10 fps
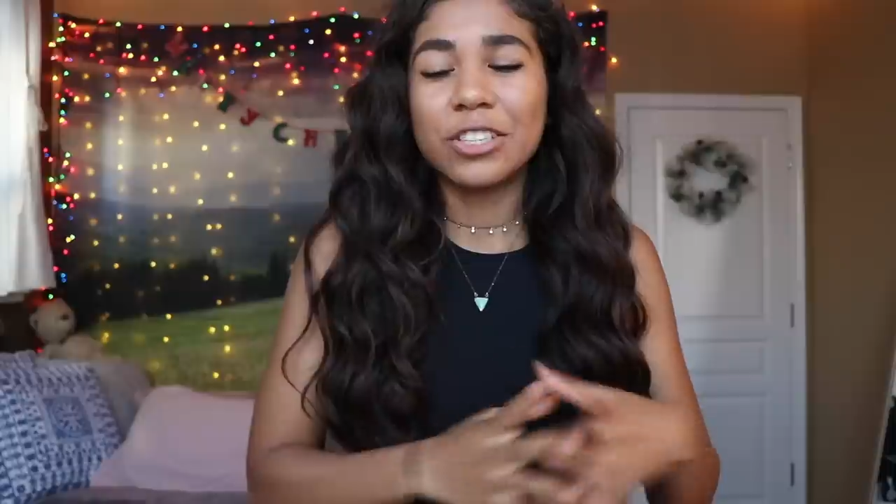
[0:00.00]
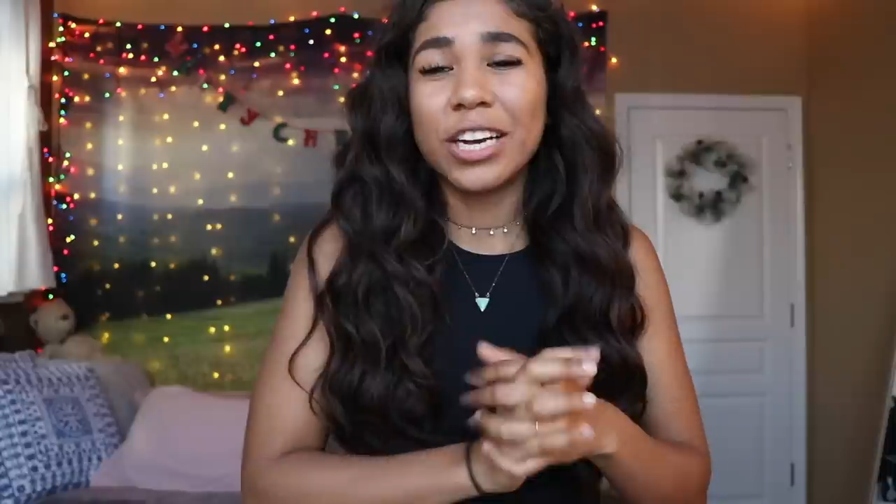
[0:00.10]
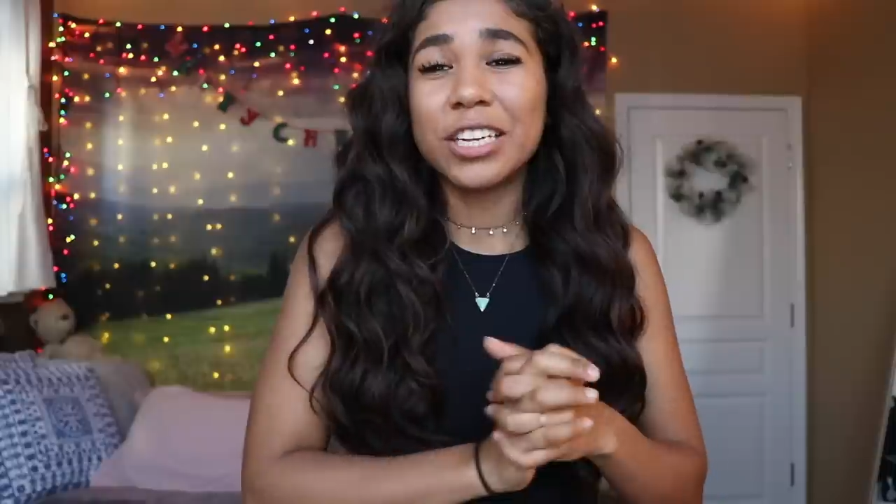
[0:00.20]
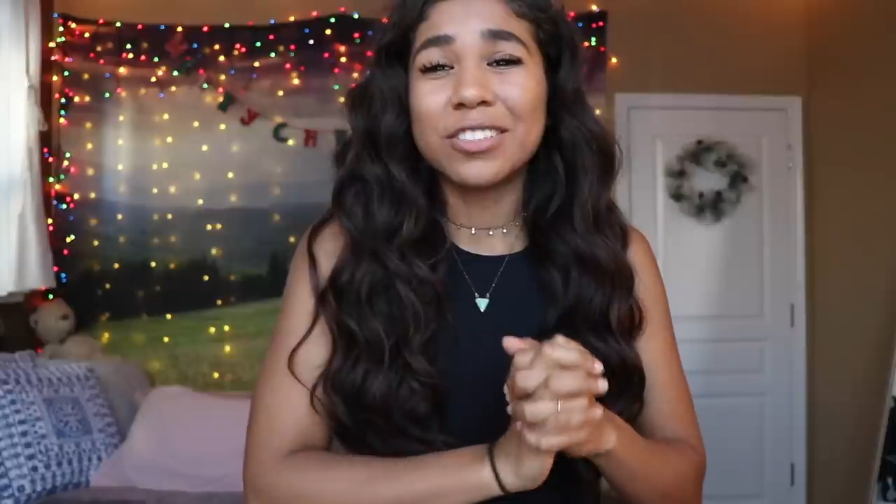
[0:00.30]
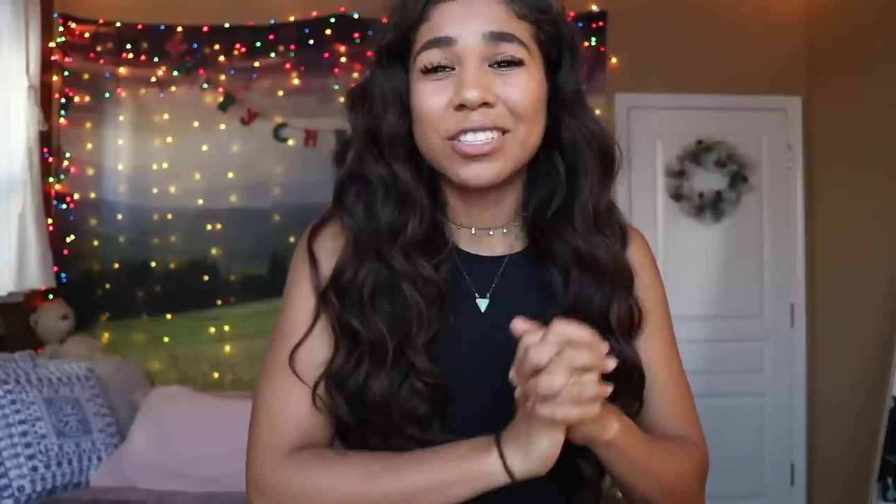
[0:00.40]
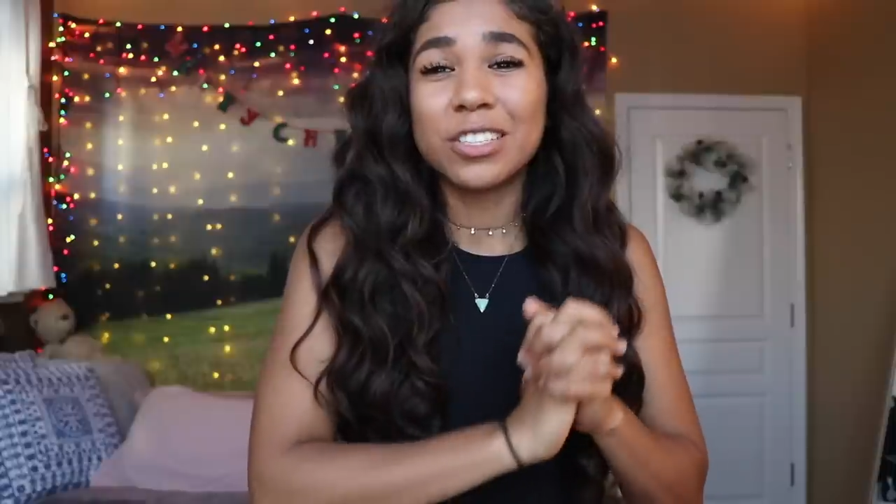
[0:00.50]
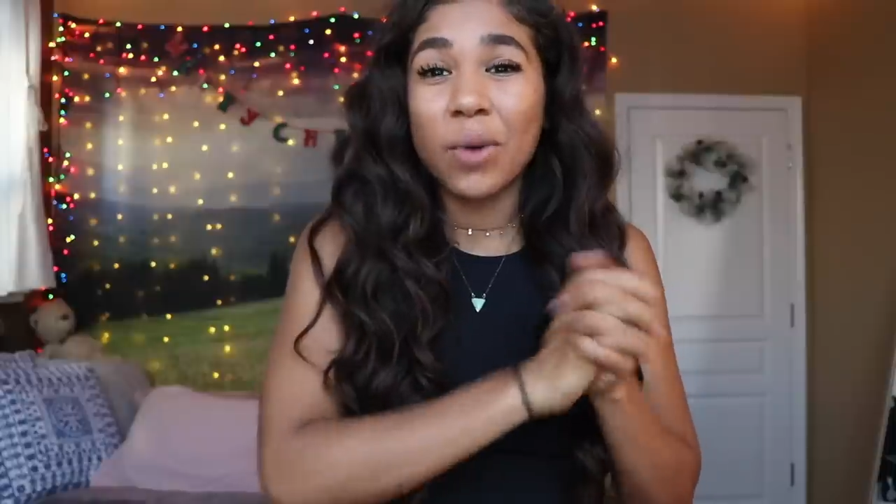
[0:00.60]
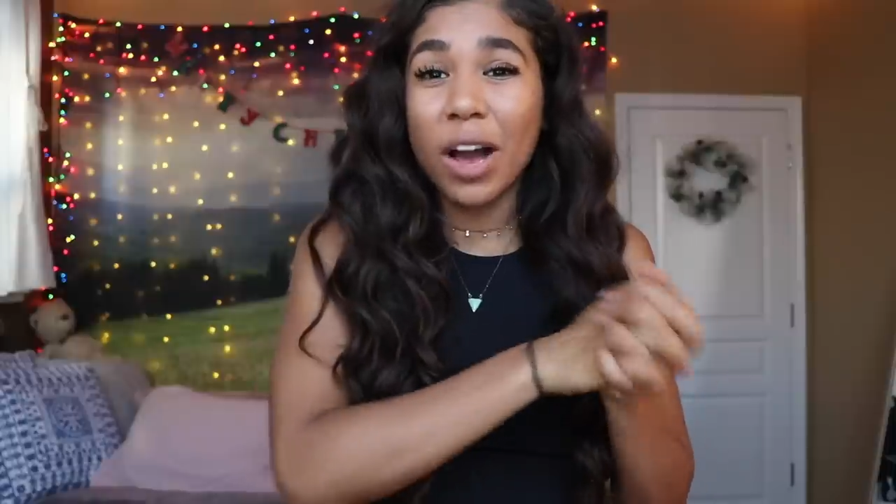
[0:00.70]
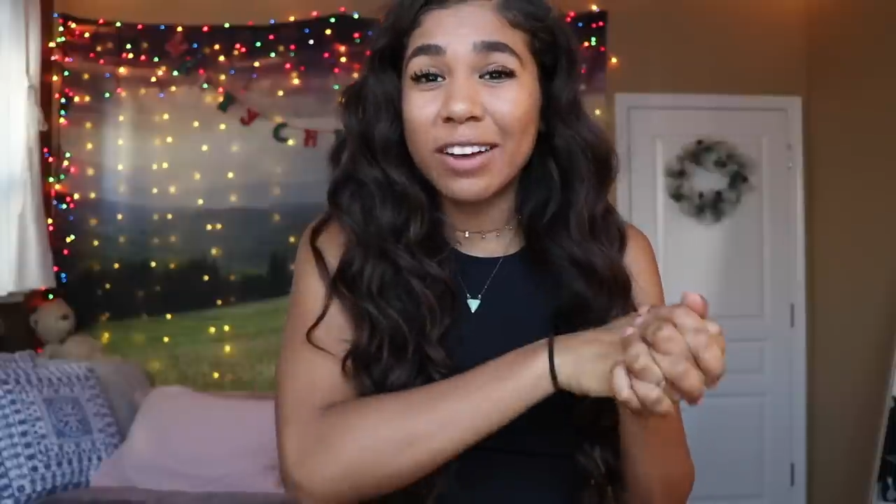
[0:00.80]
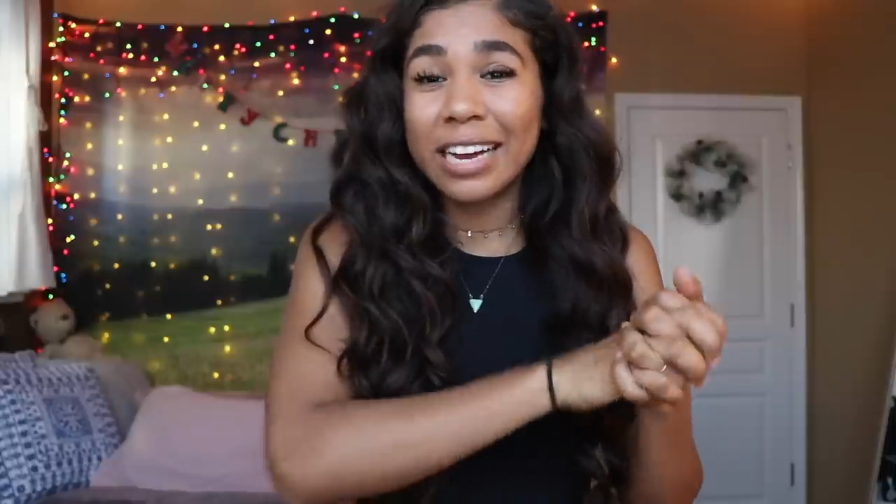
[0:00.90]
I try to use a
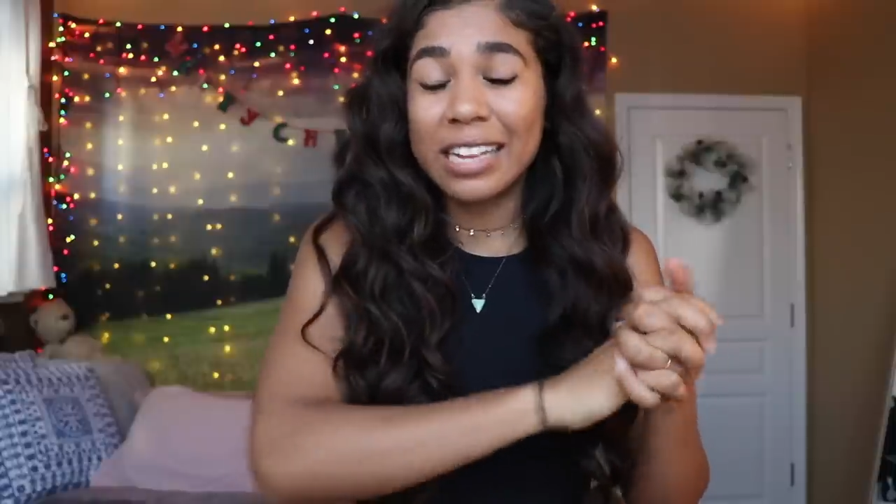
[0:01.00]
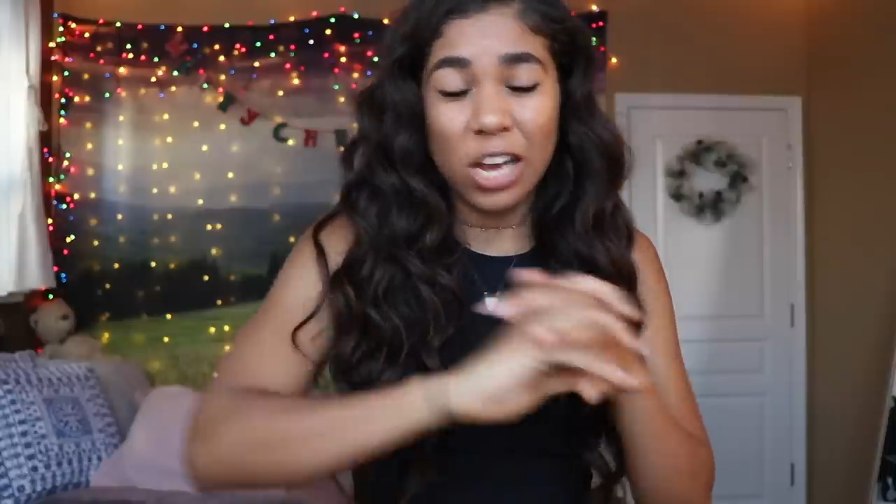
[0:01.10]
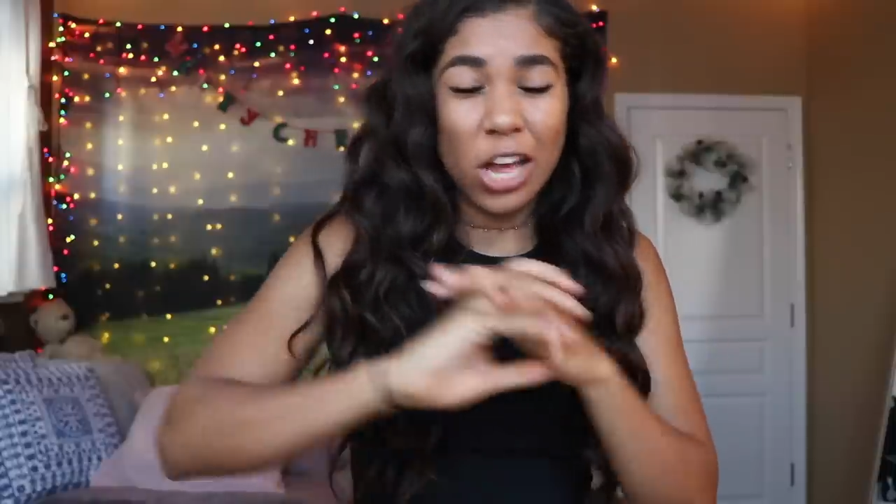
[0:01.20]
squat rack like